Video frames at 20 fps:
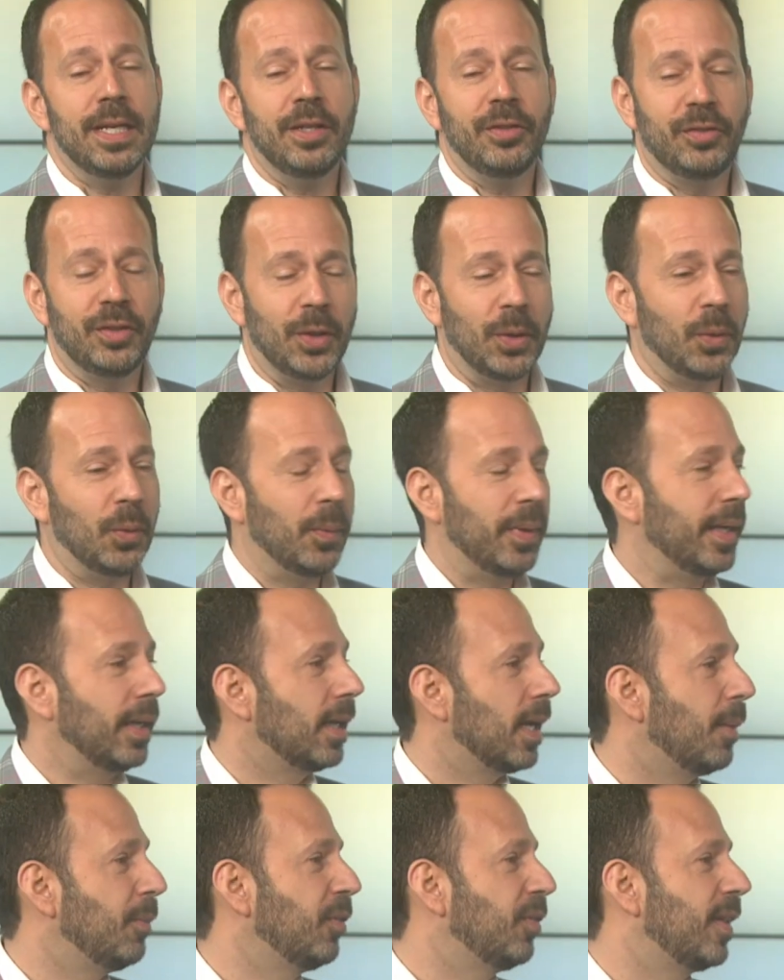So when it
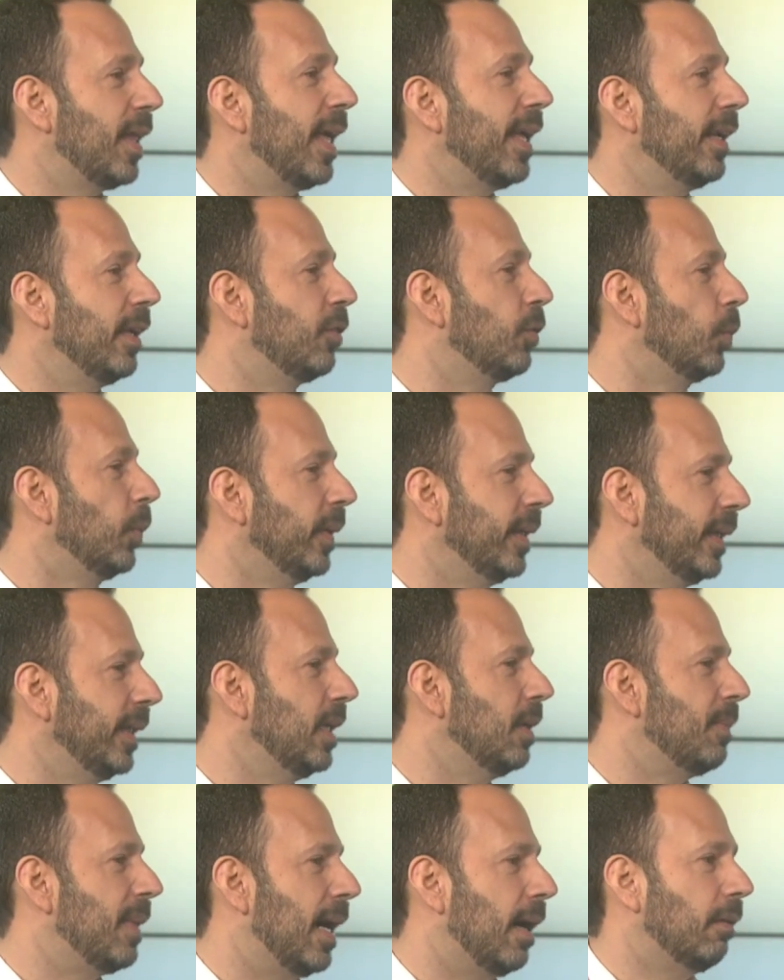comes to that, it's
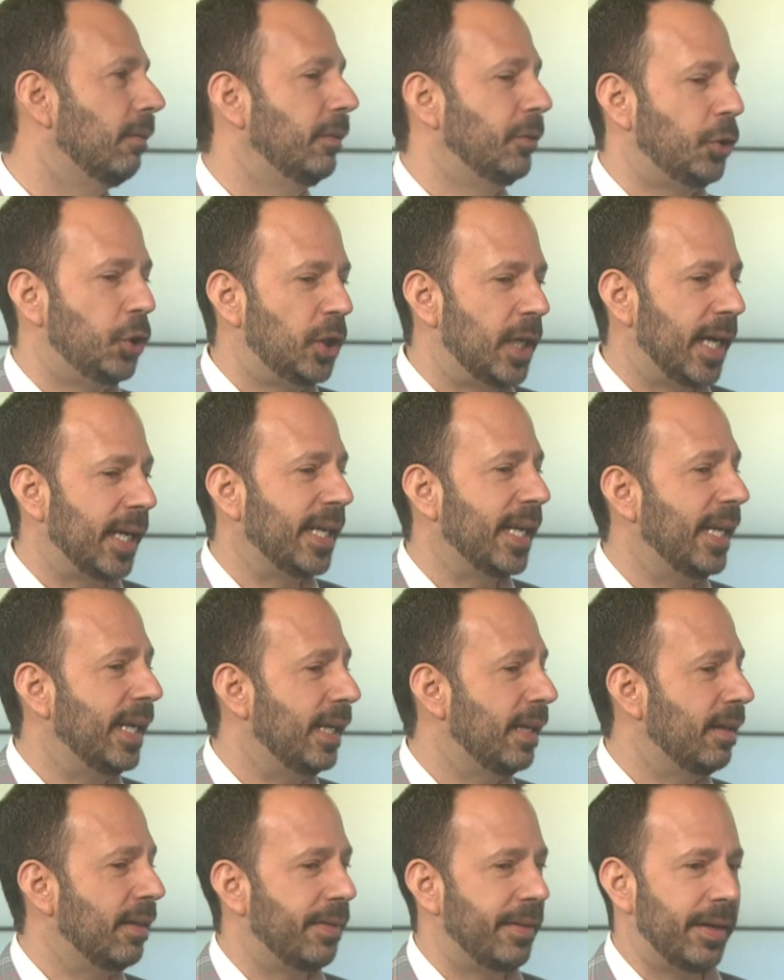really about
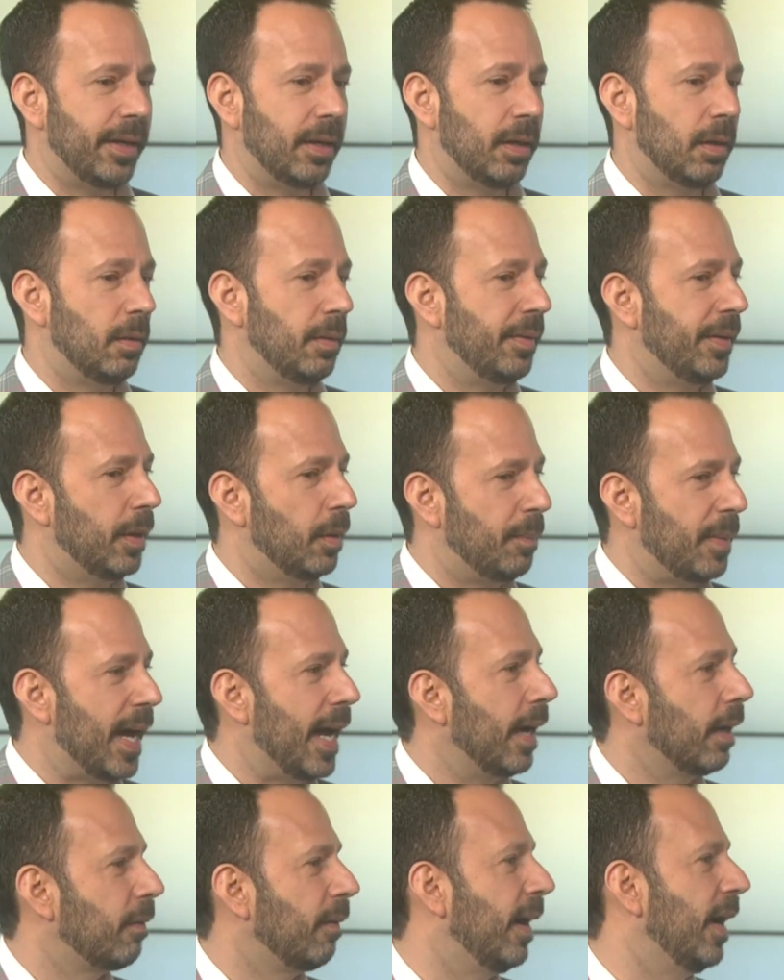checking their
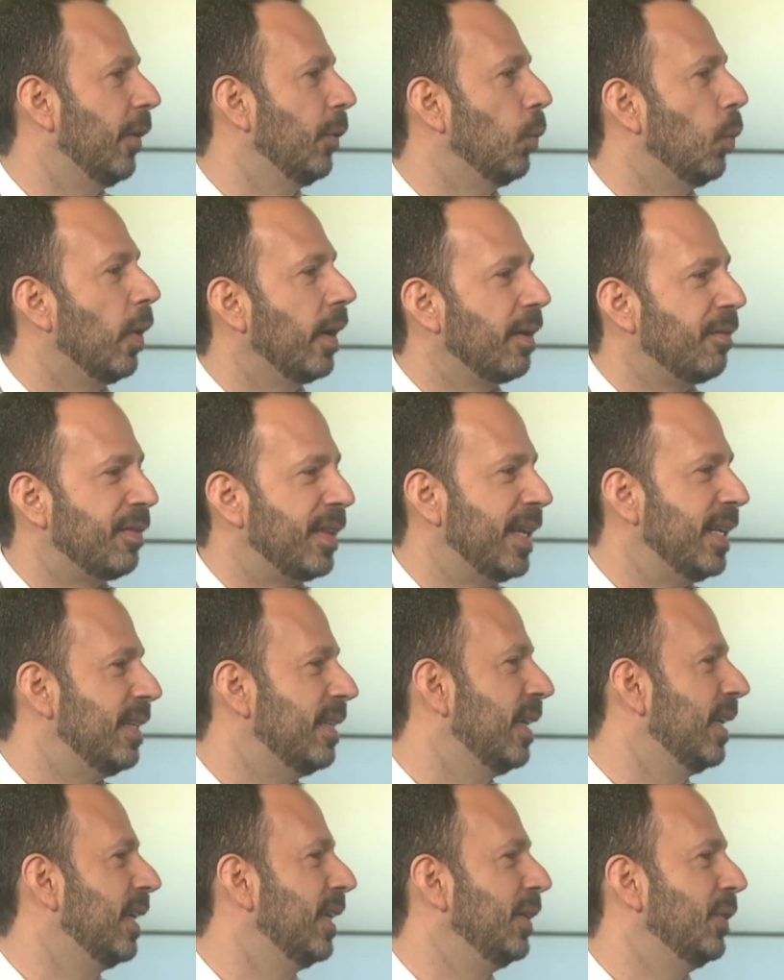background. What have they
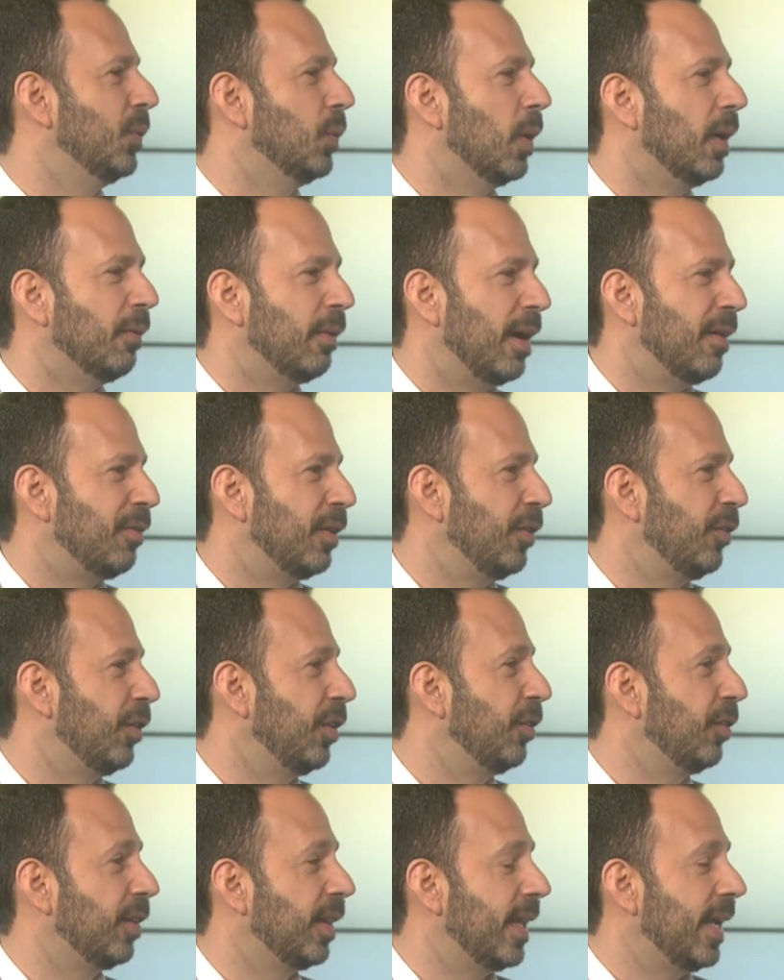done? What
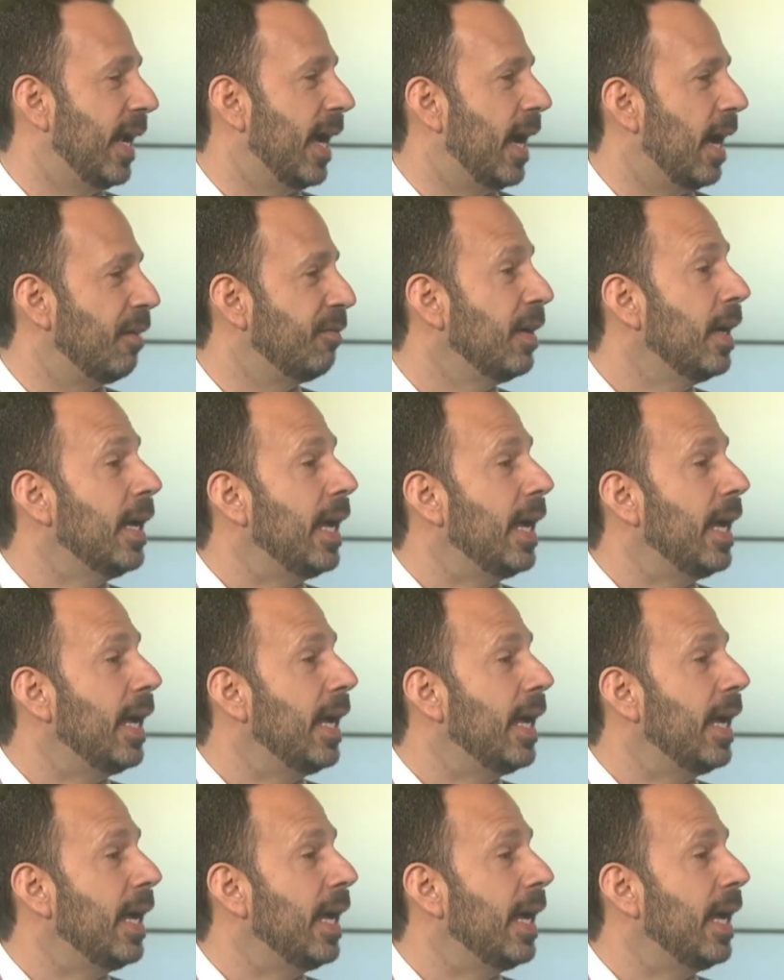references do they have?